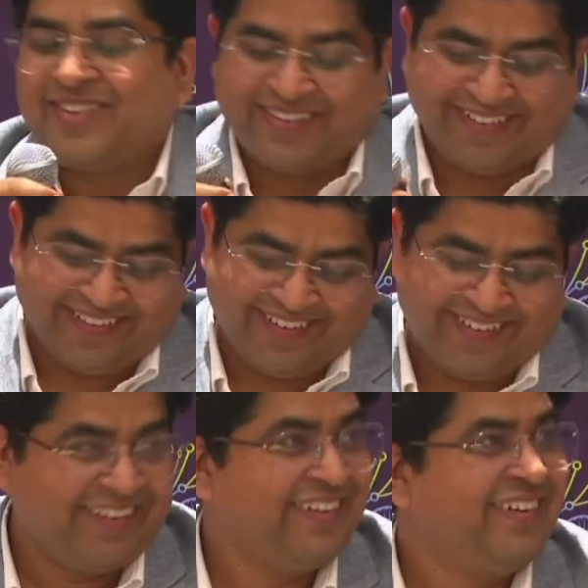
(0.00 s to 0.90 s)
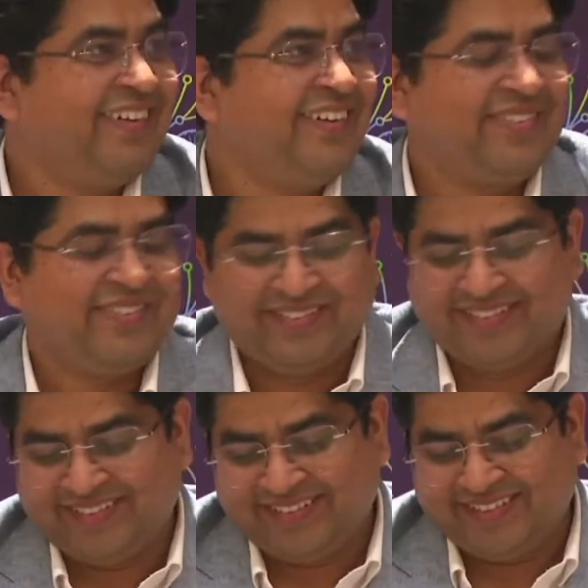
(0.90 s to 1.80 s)
the particular intervention a little
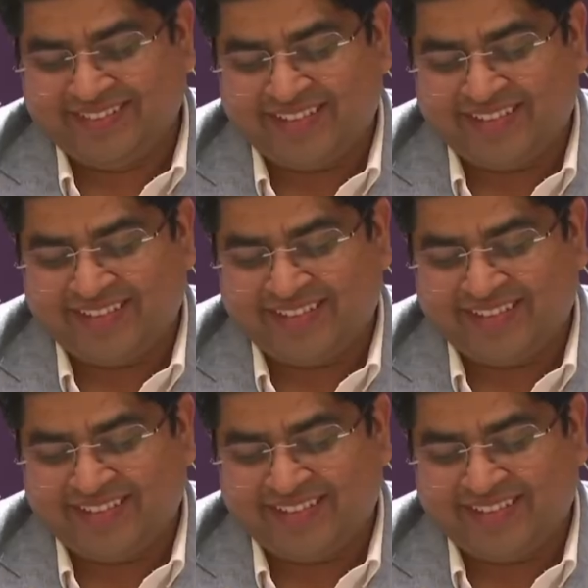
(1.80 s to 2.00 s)
later.